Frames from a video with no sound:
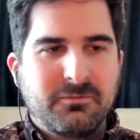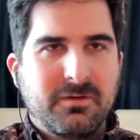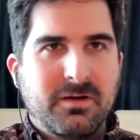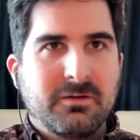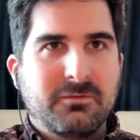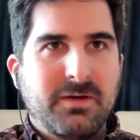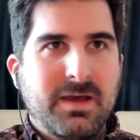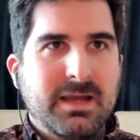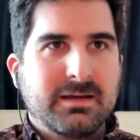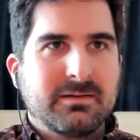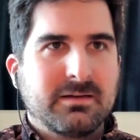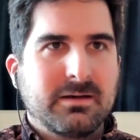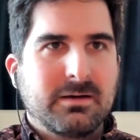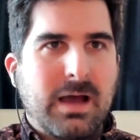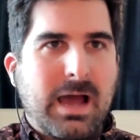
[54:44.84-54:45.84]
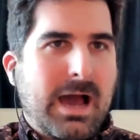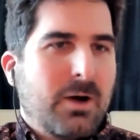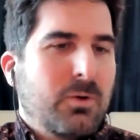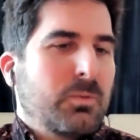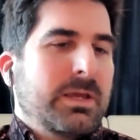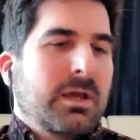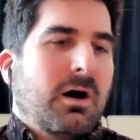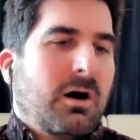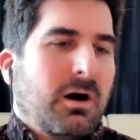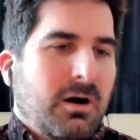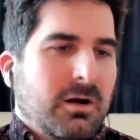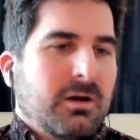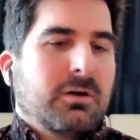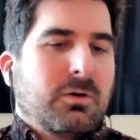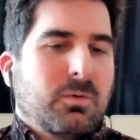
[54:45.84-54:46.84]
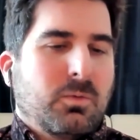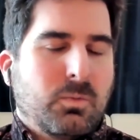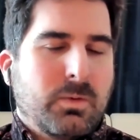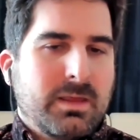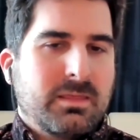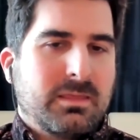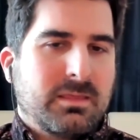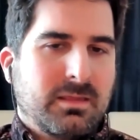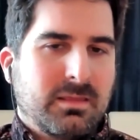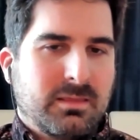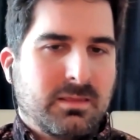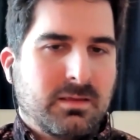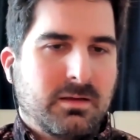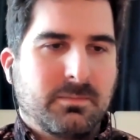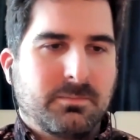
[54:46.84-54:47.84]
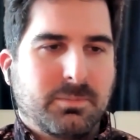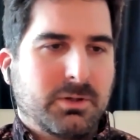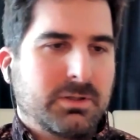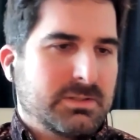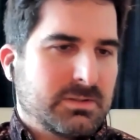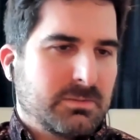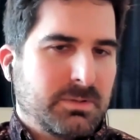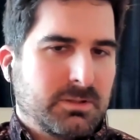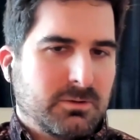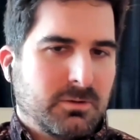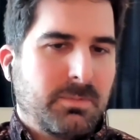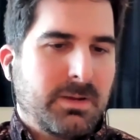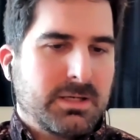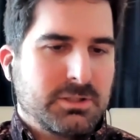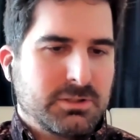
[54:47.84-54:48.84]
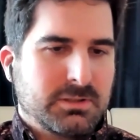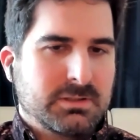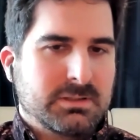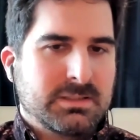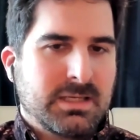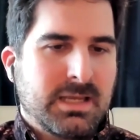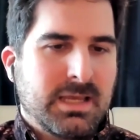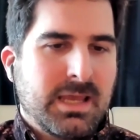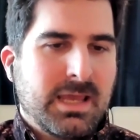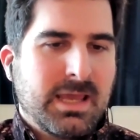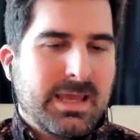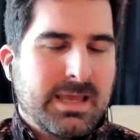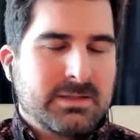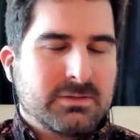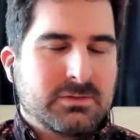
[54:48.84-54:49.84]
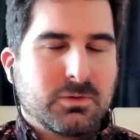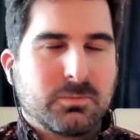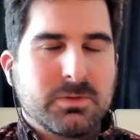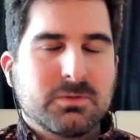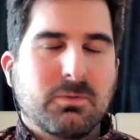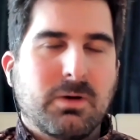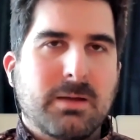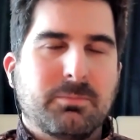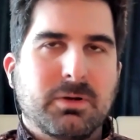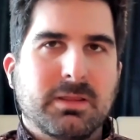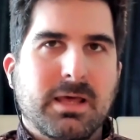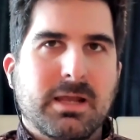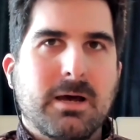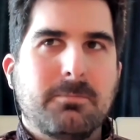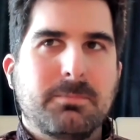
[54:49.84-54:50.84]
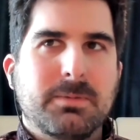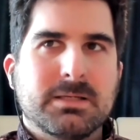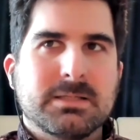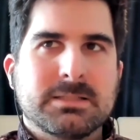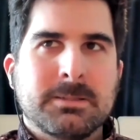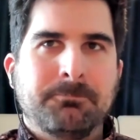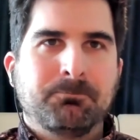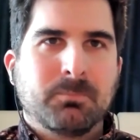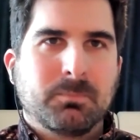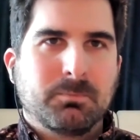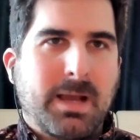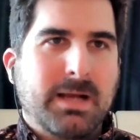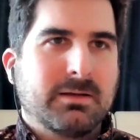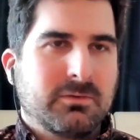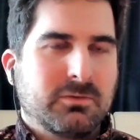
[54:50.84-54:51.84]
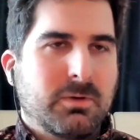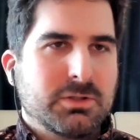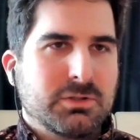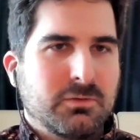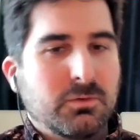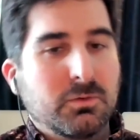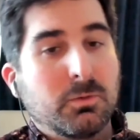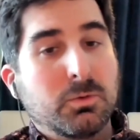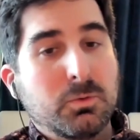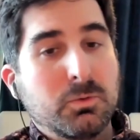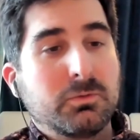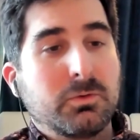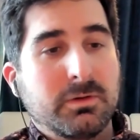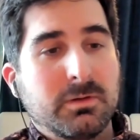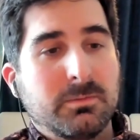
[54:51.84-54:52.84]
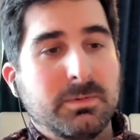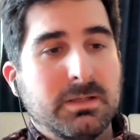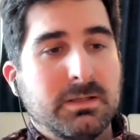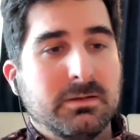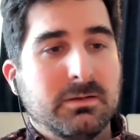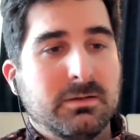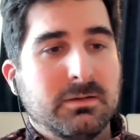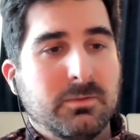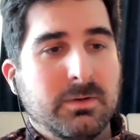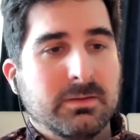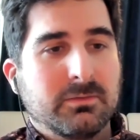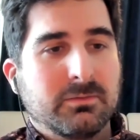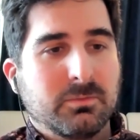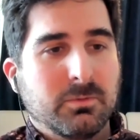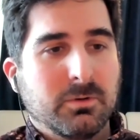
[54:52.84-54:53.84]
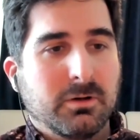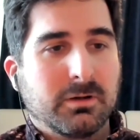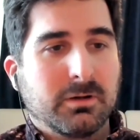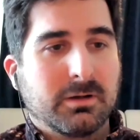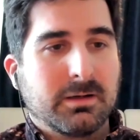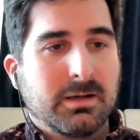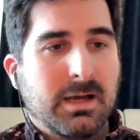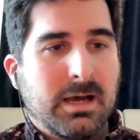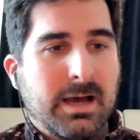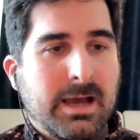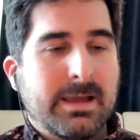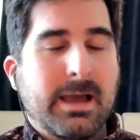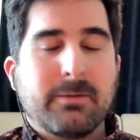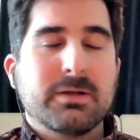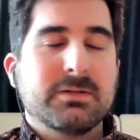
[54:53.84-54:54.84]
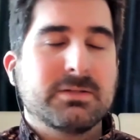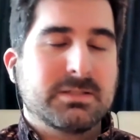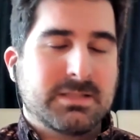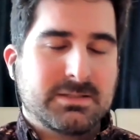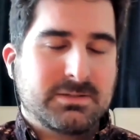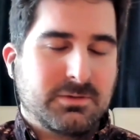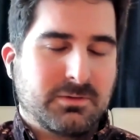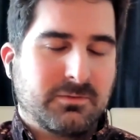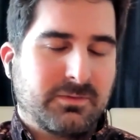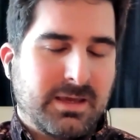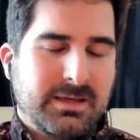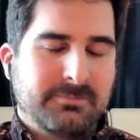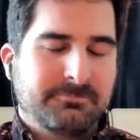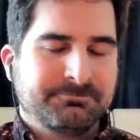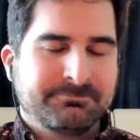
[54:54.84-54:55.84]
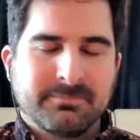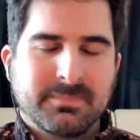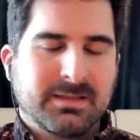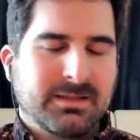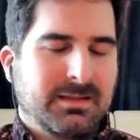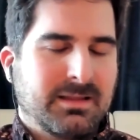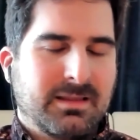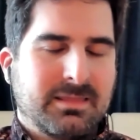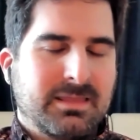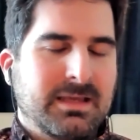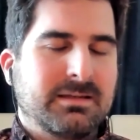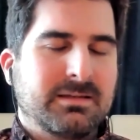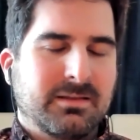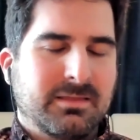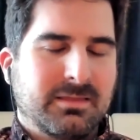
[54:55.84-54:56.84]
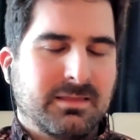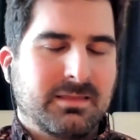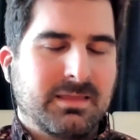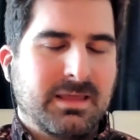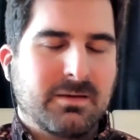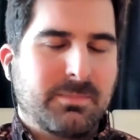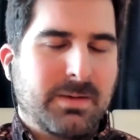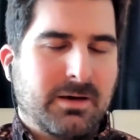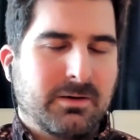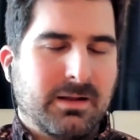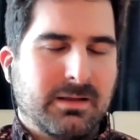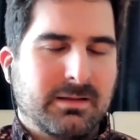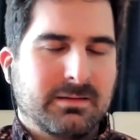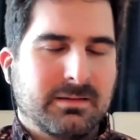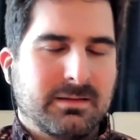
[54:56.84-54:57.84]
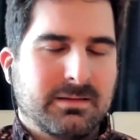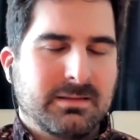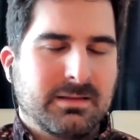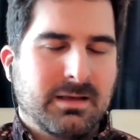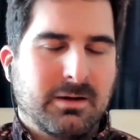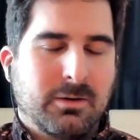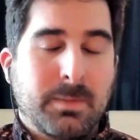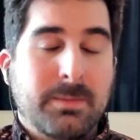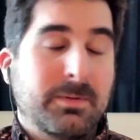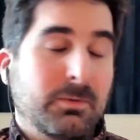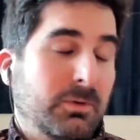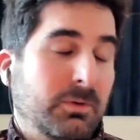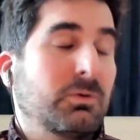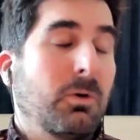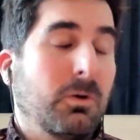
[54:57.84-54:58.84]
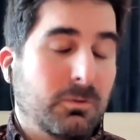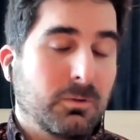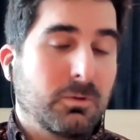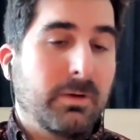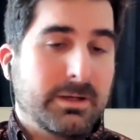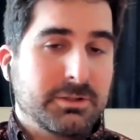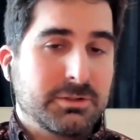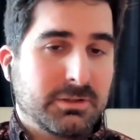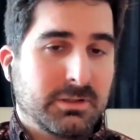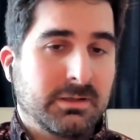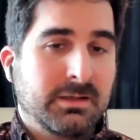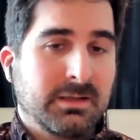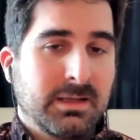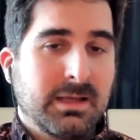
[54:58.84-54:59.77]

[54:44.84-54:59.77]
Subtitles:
affect how we are with the participant or patient. And so the reason why I bring that up is back to this question of, well, who's going to be doing this work? I raise this as sort of a thing to think about, maybe a rhetorical question,